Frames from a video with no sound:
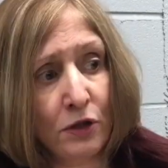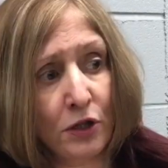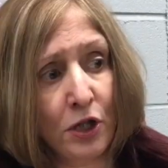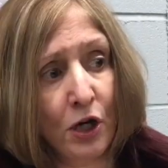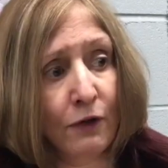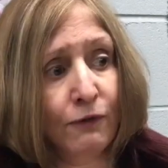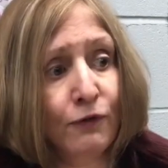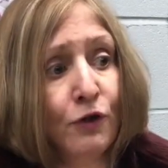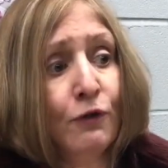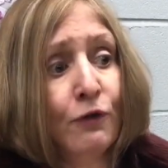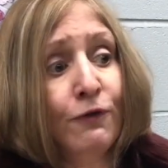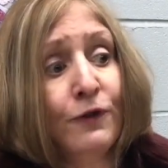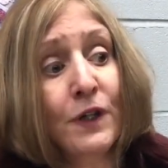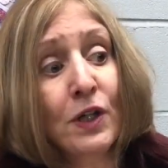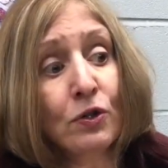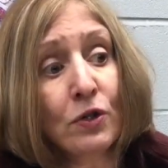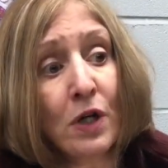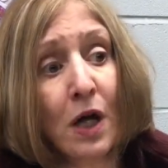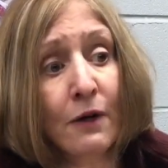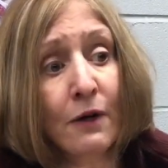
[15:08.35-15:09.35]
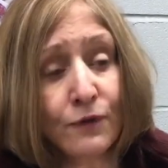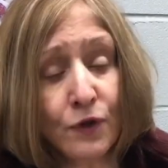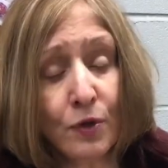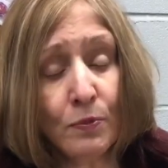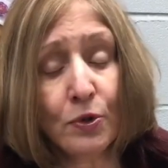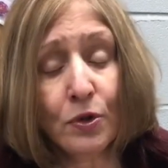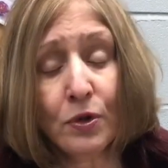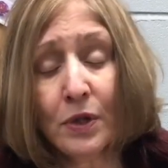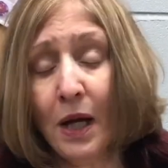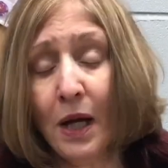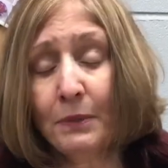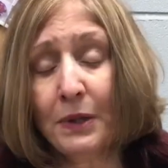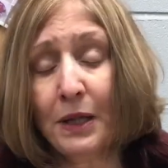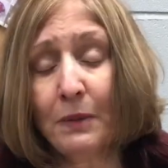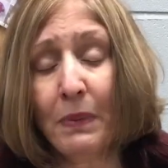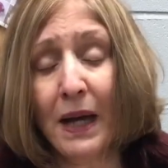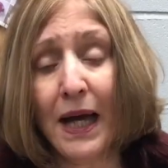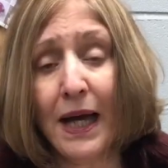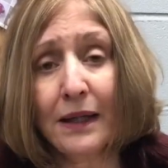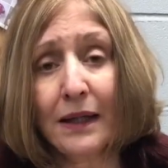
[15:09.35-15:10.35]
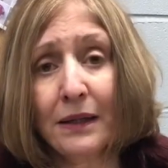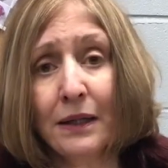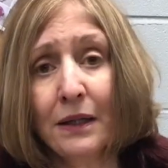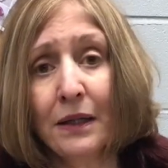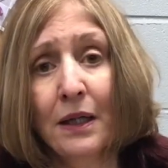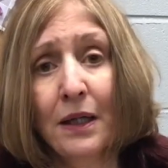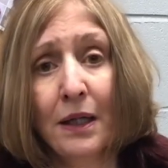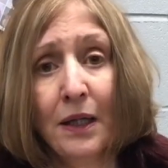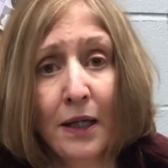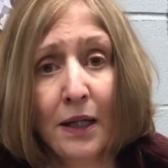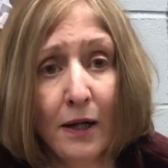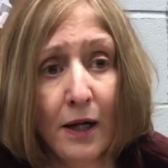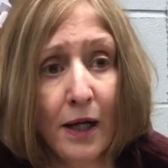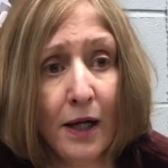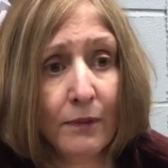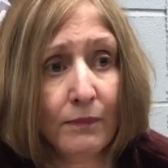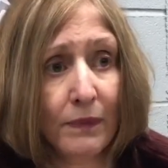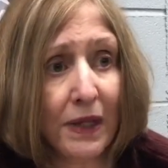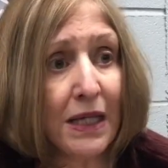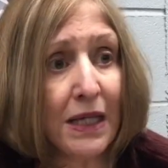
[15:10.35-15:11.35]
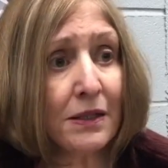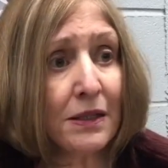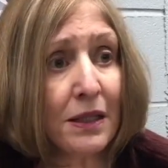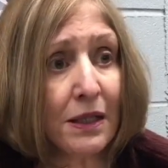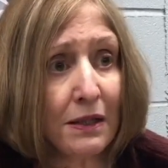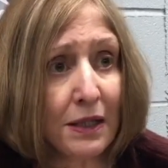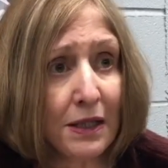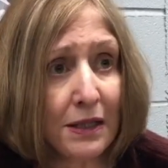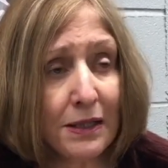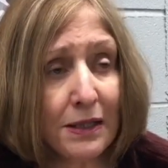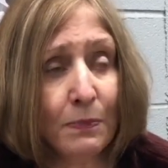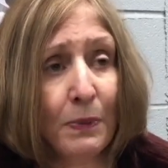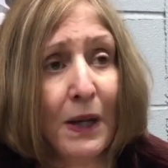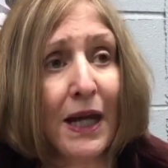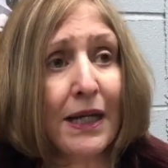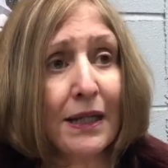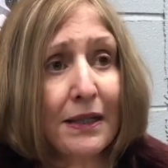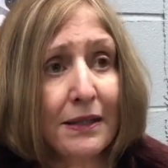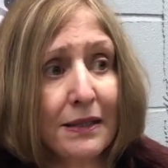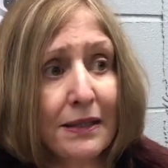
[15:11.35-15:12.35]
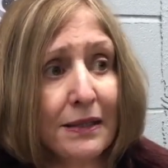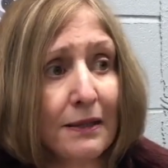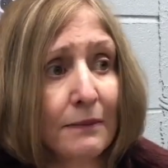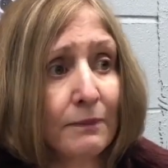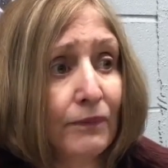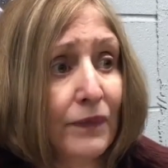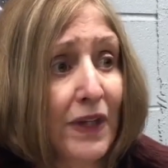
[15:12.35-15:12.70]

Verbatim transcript: you know, if you feel comfortable coming back uh, into this space,